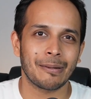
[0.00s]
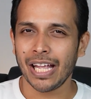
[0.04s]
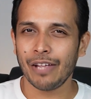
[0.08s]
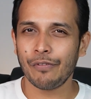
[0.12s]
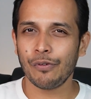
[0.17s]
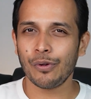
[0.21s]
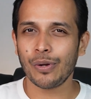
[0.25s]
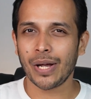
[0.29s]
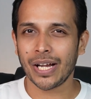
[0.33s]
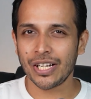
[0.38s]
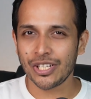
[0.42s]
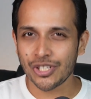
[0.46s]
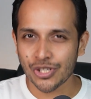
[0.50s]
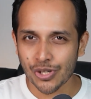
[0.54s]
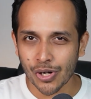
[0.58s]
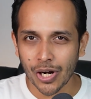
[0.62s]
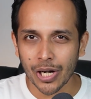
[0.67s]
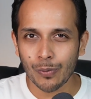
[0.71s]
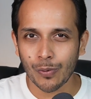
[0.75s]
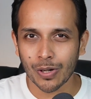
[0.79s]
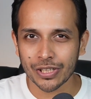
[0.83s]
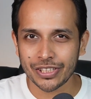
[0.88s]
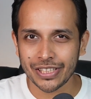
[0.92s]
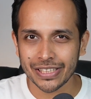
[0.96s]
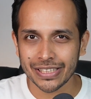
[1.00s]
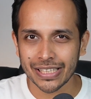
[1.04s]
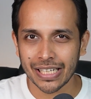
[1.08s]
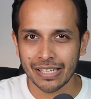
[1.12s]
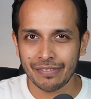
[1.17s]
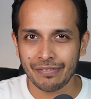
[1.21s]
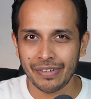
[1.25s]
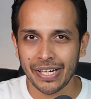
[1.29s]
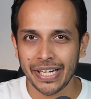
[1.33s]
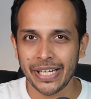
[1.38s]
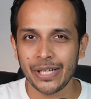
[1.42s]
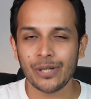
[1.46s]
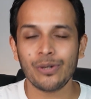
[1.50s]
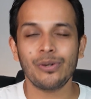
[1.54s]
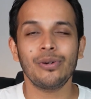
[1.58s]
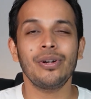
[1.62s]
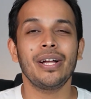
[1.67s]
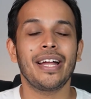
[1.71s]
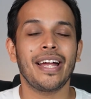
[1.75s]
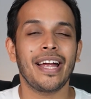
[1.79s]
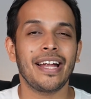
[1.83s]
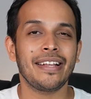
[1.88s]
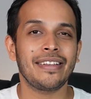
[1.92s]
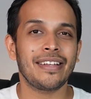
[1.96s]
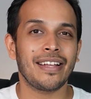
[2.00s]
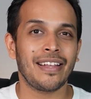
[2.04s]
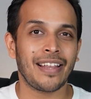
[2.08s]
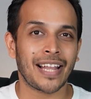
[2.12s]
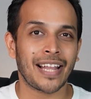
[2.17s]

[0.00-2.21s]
If you enjoyed watching that video, hit the